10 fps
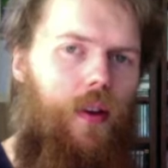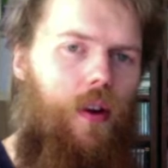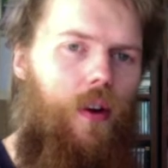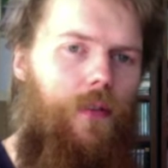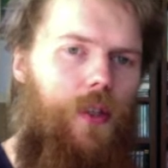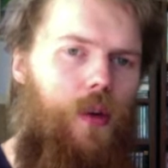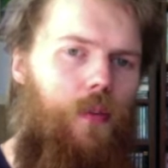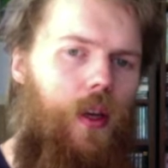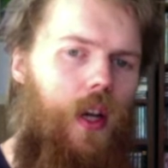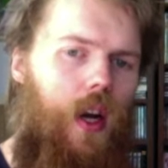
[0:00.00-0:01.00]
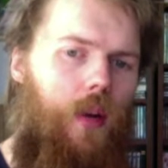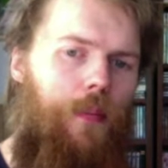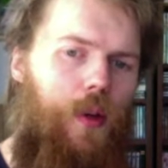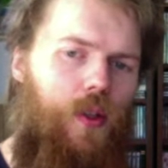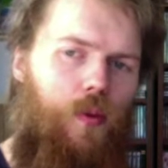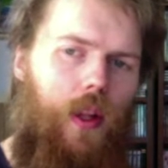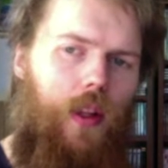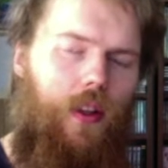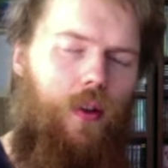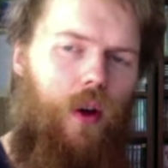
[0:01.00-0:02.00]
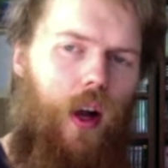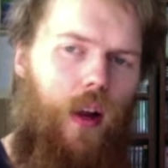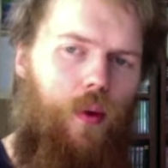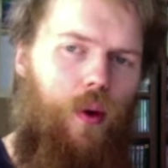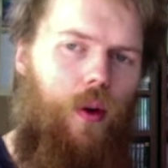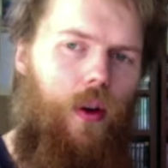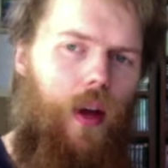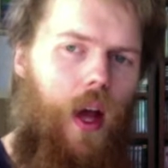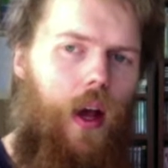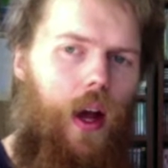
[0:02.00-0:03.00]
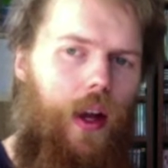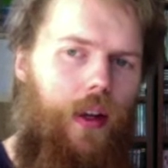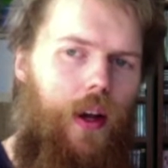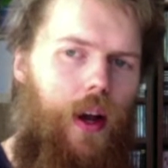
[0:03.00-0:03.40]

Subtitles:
if some young person went into Hollywood and